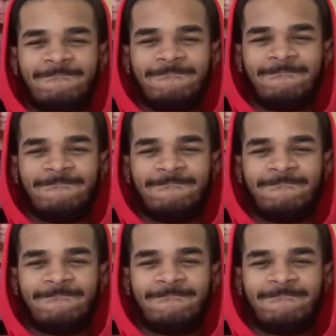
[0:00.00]

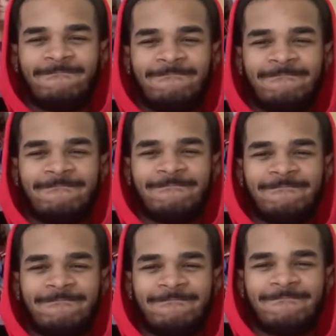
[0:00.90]

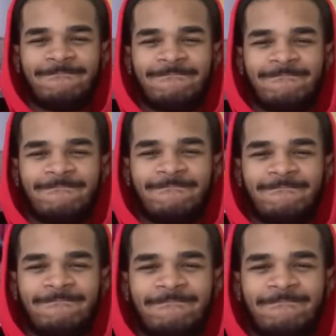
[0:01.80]
(silent)